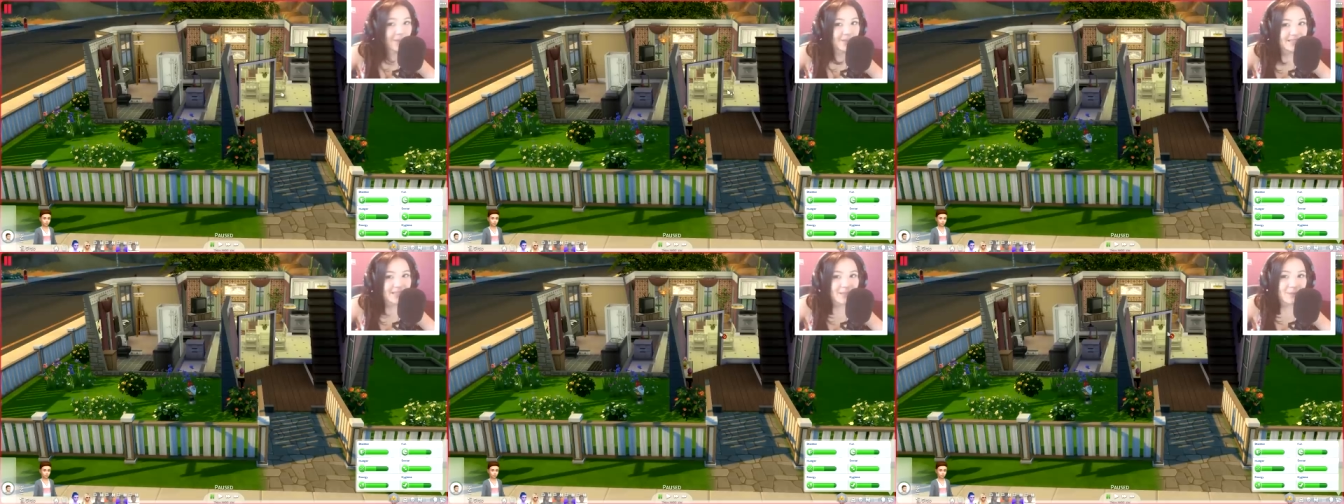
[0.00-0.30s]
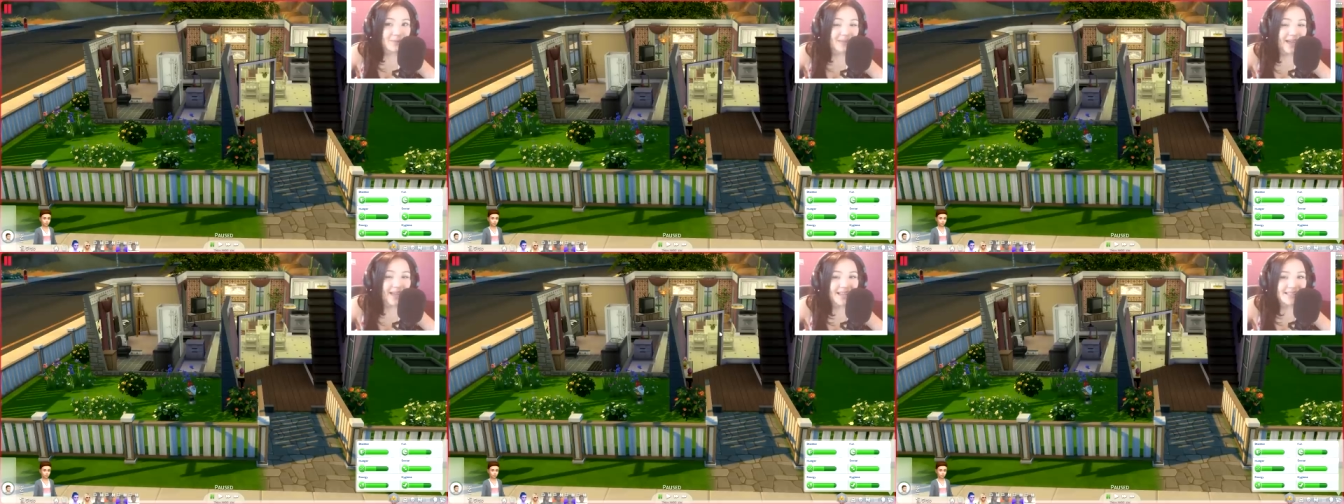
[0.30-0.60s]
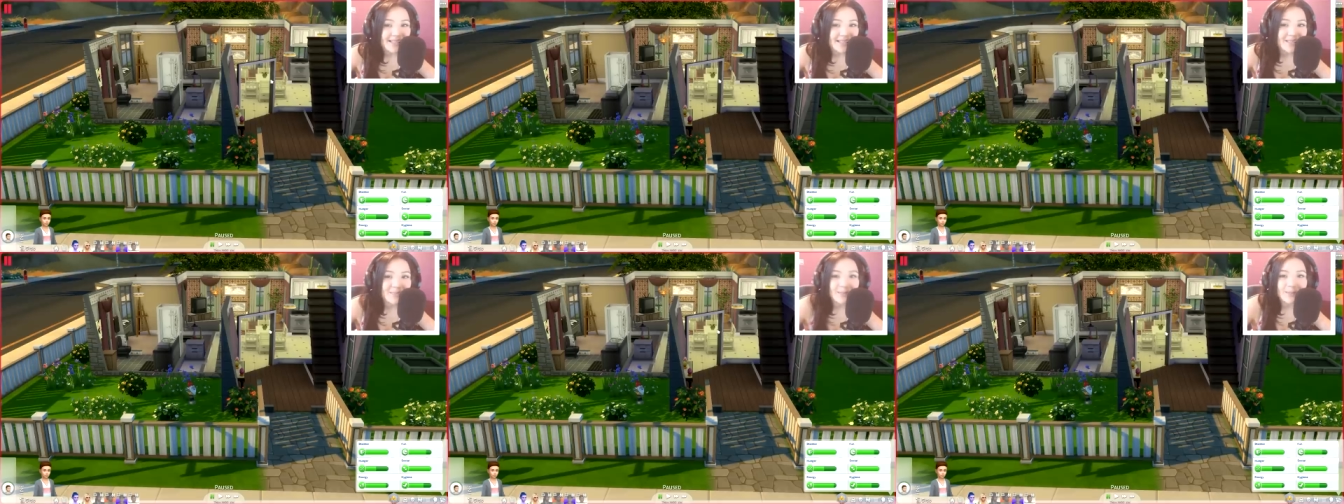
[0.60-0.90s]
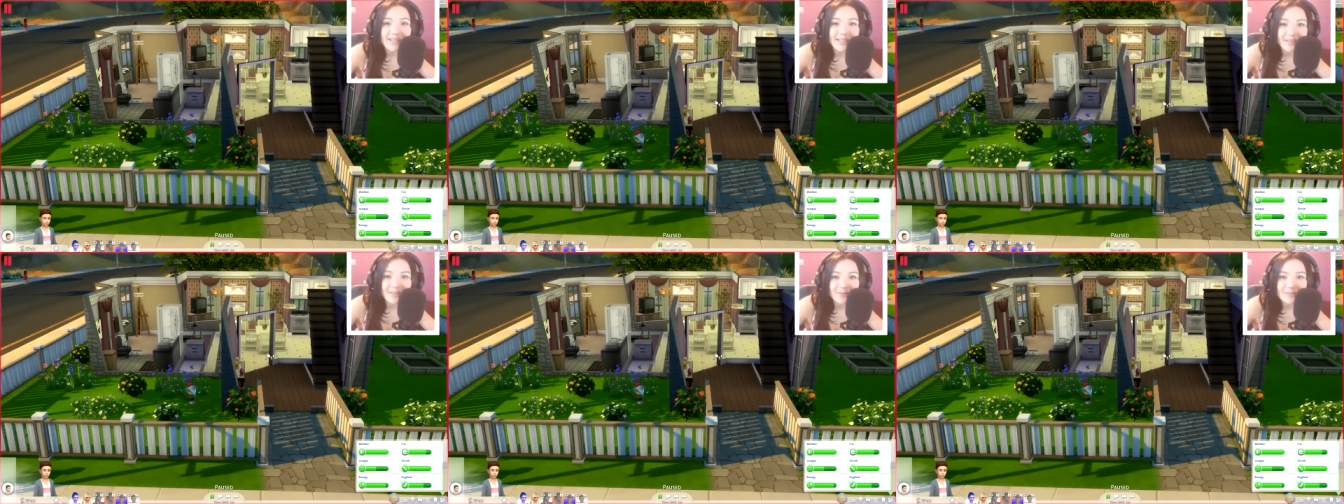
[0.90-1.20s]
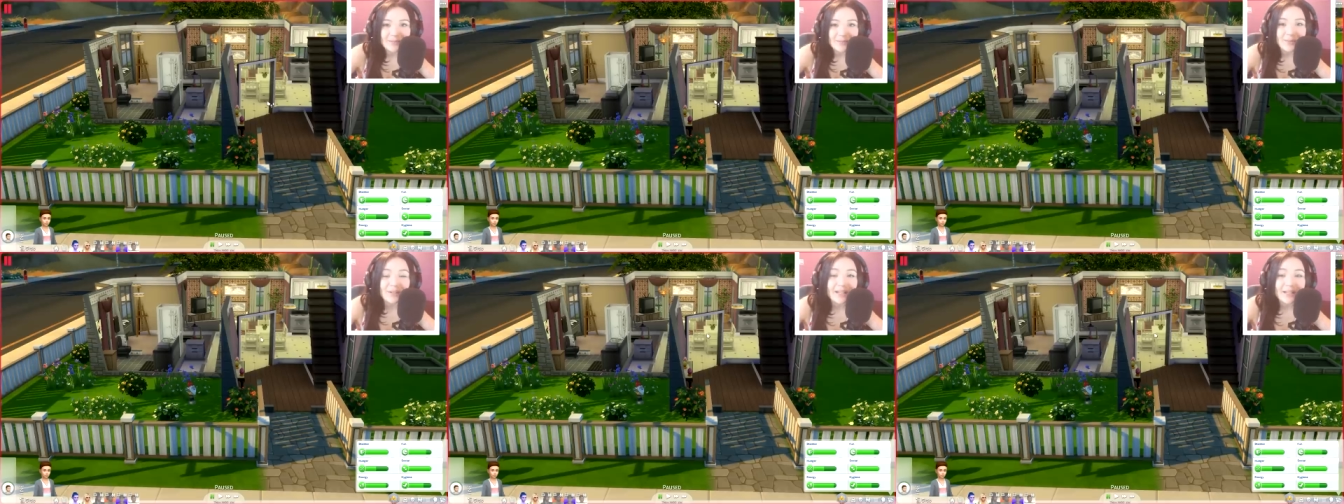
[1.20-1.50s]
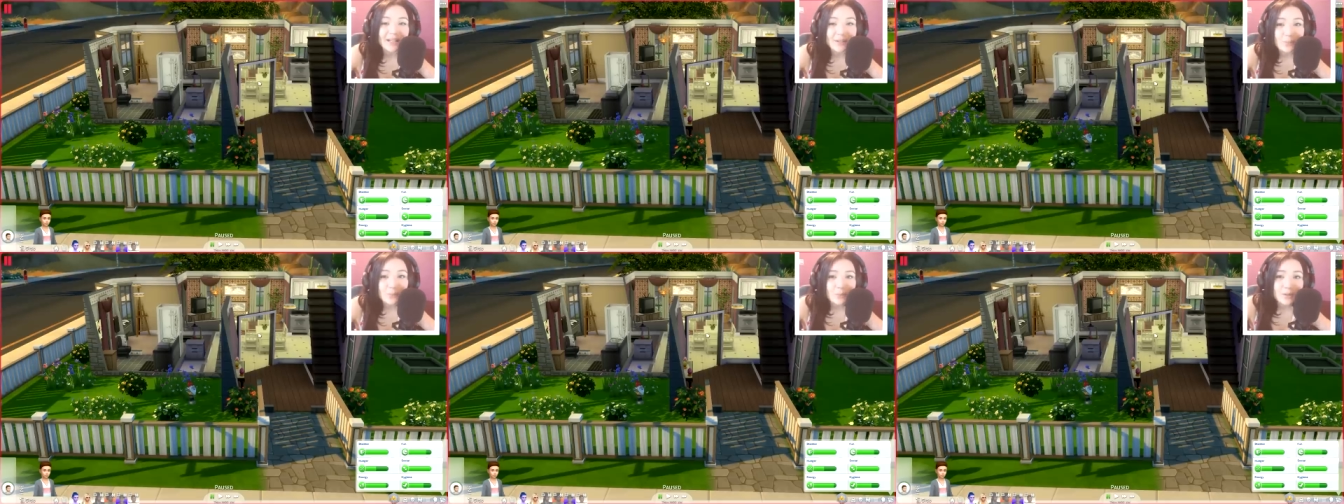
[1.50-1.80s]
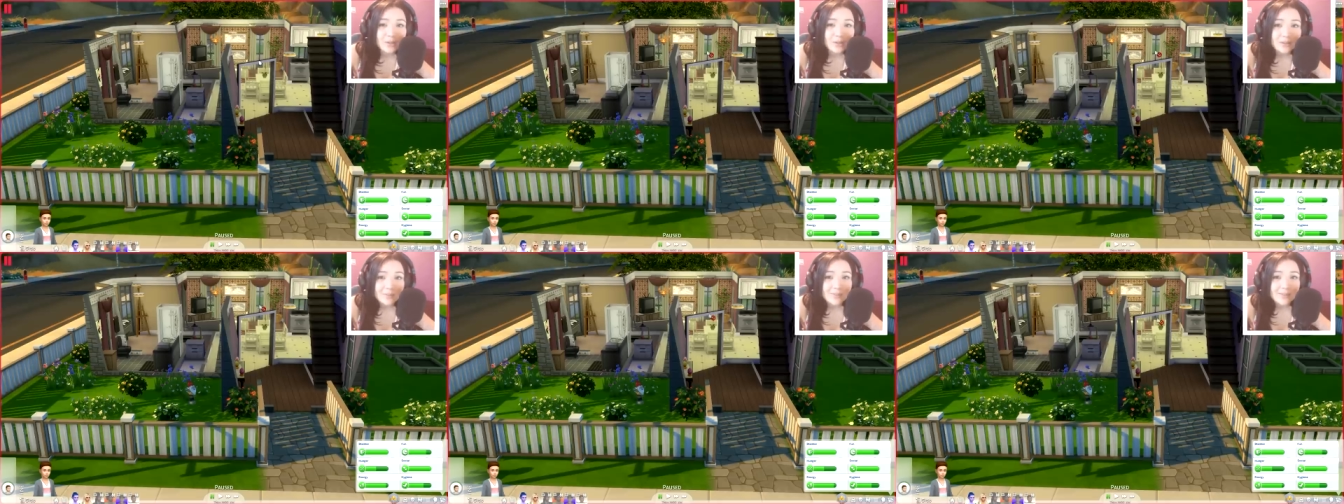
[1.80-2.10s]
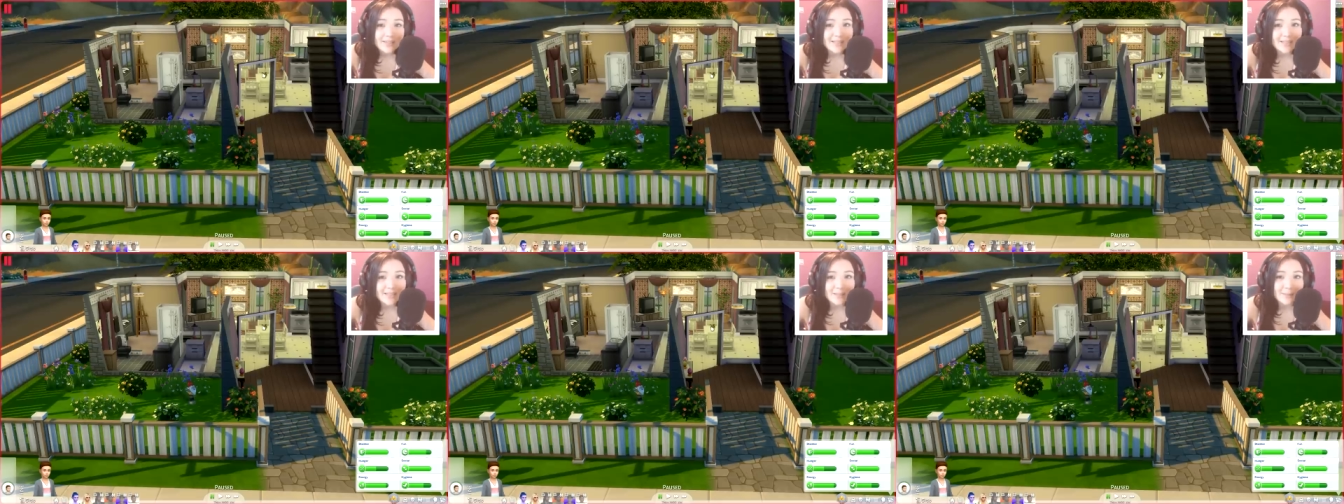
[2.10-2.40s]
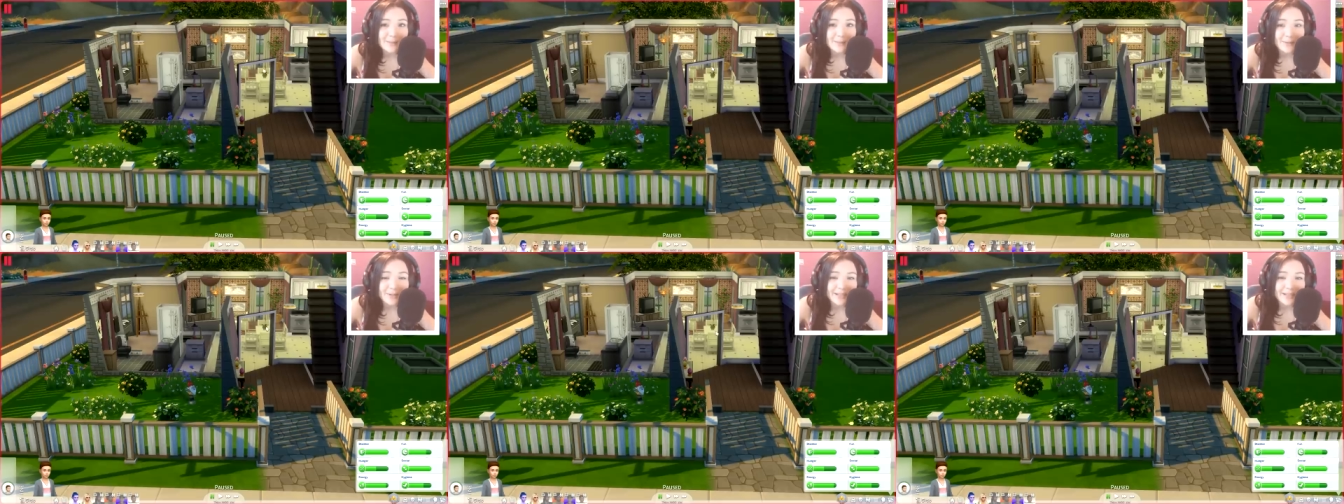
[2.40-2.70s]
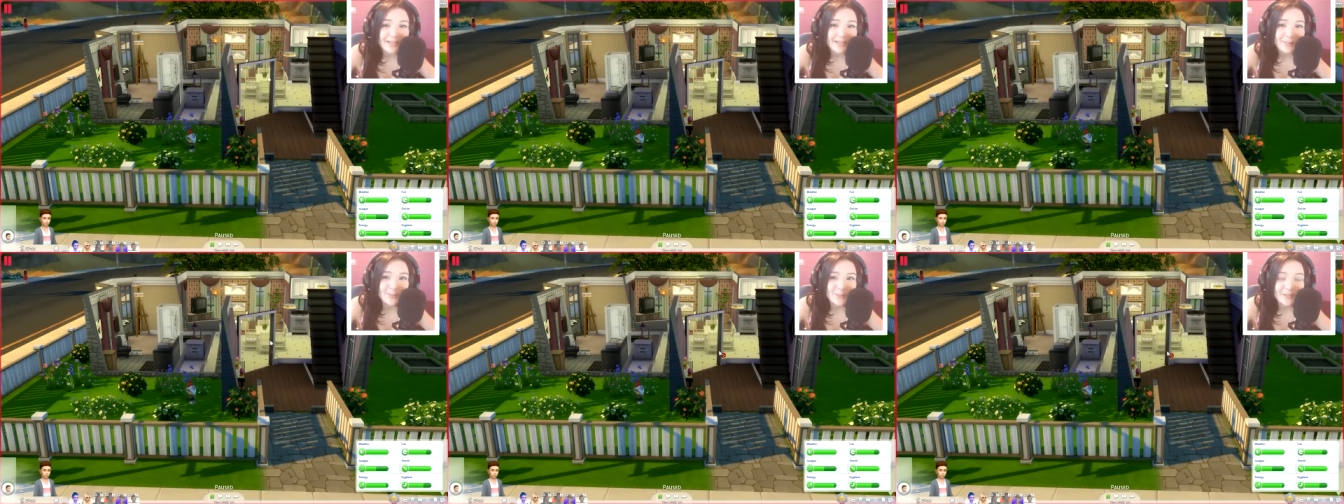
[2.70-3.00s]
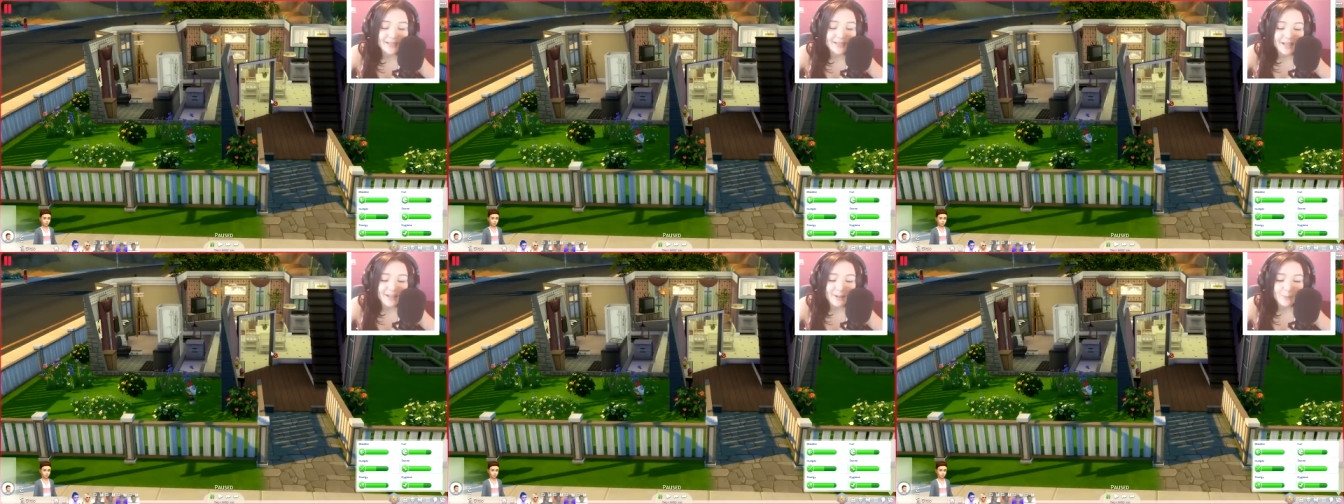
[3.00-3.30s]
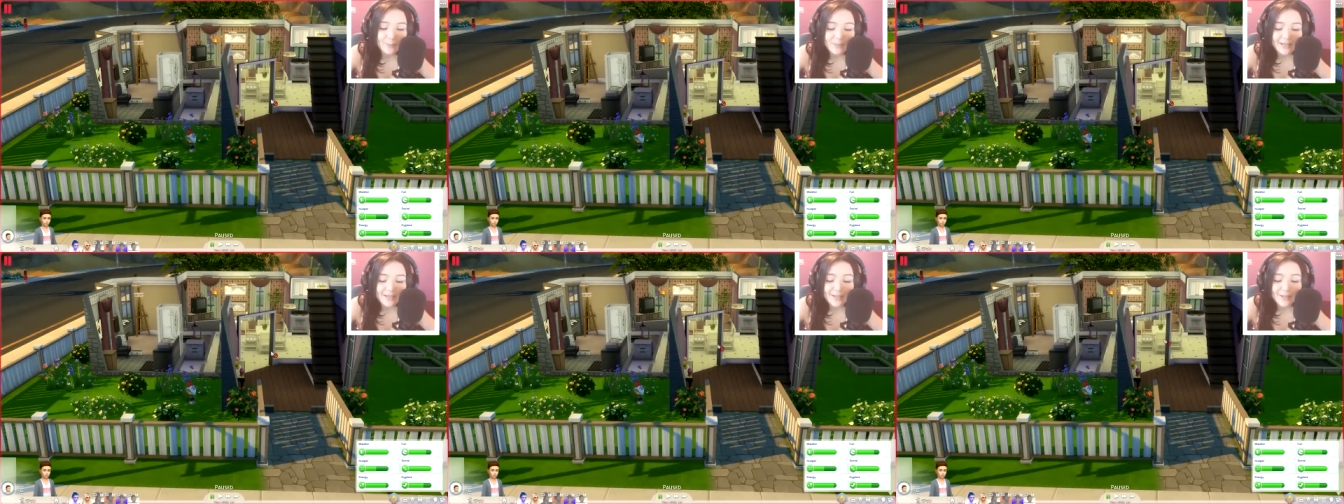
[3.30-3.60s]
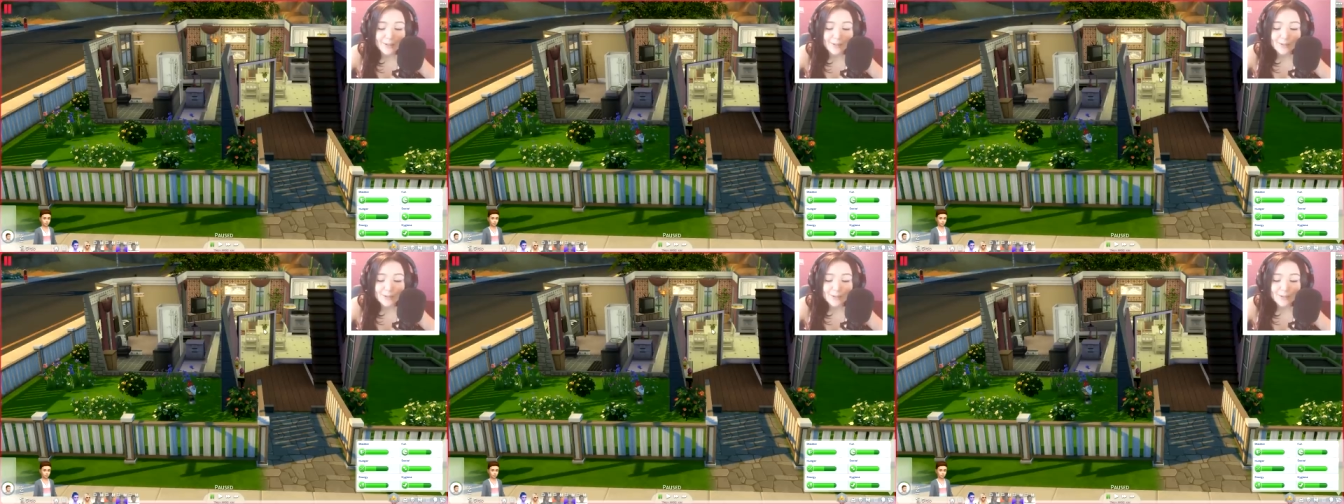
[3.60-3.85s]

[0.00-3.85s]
What's up, guys? It's me, LifeSimmer, and welcome to the Sims 4 Get to Work LP.